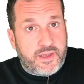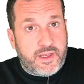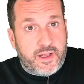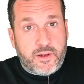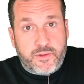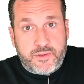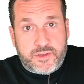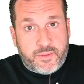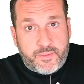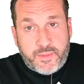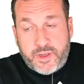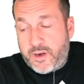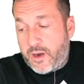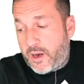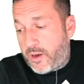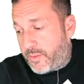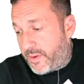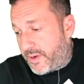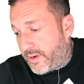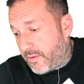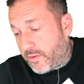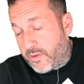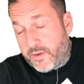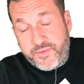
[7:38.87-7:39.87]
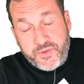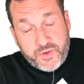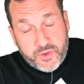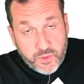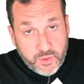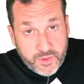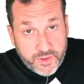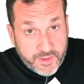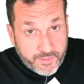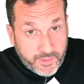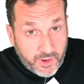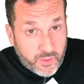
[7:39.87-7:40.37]
the ultimate arbiter of
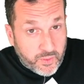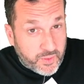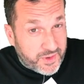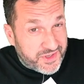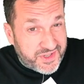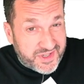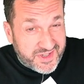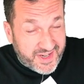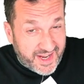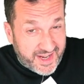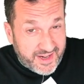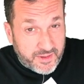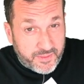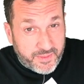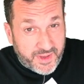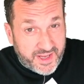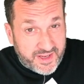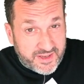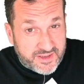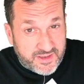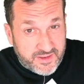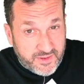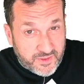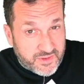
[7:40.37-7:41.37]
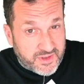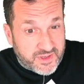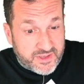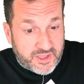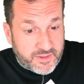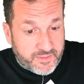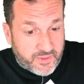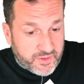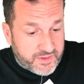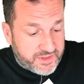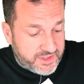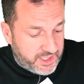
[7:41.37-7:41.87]
truth about which database uses
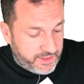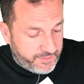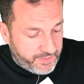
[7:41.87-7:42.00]
the most